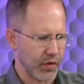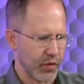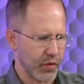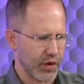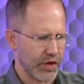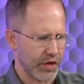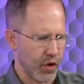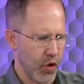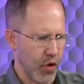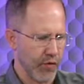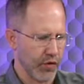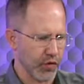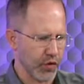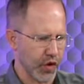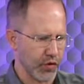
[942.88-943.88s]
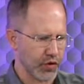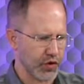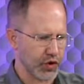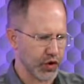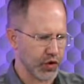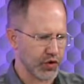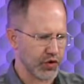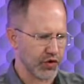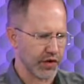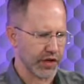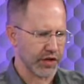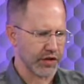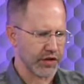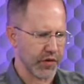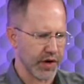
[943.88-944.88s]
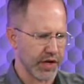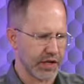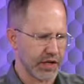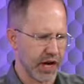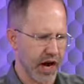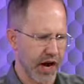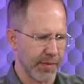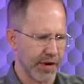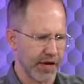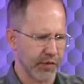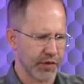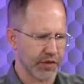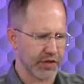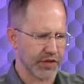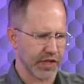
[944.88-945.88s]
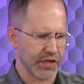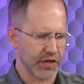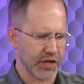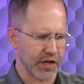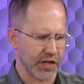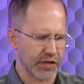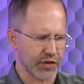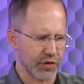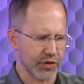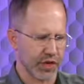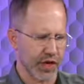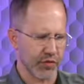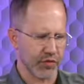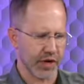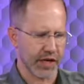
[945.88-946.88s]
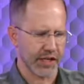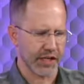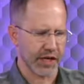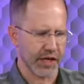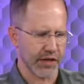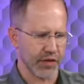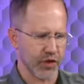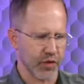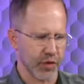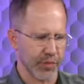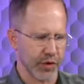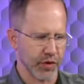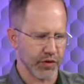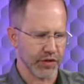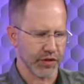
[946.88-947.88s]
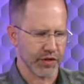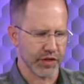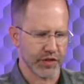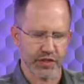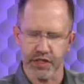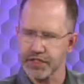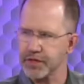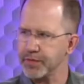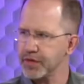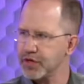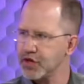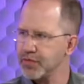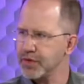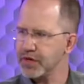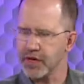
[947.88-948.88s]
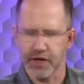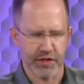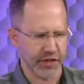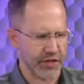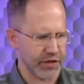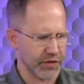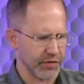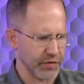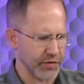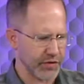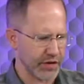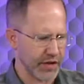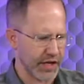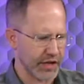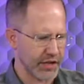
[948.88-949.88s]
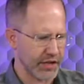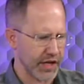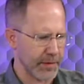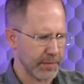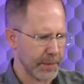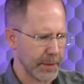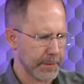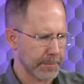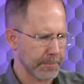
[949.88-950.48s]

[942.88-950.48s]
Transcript: We overrode ToStrings, so anytime anyone says line to a person, it says I'm a human and it says its first and last name.